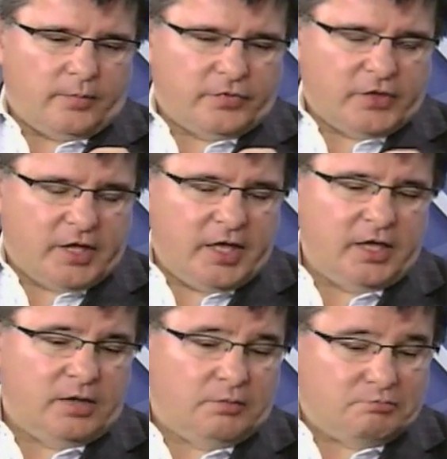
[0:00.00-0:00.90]
The
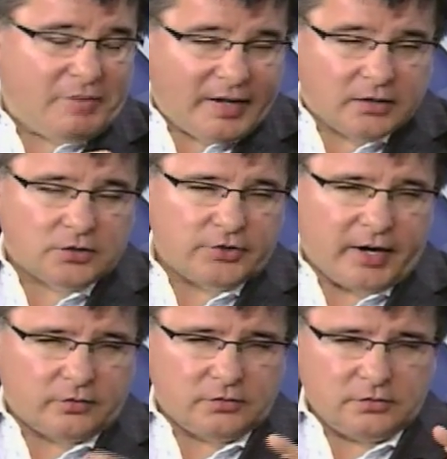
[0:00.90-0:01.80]
key
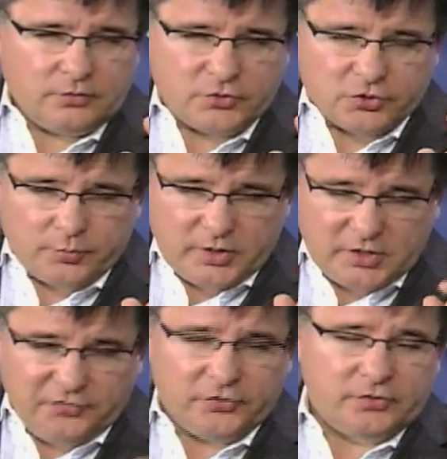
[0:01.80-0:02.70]
battleground, which will be
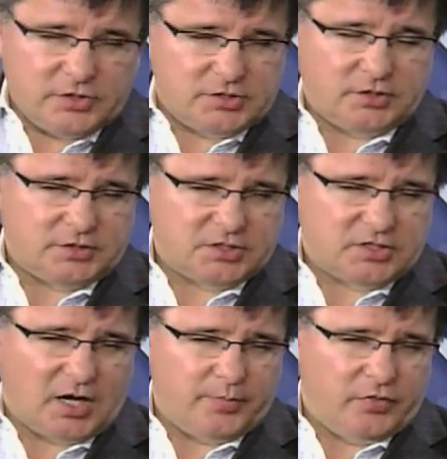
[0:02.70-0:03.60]
different this
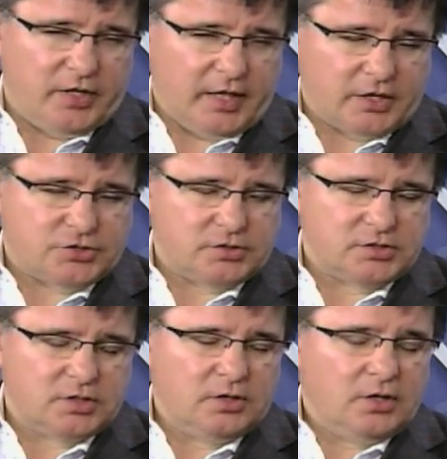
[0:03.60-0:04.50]
time in the elections,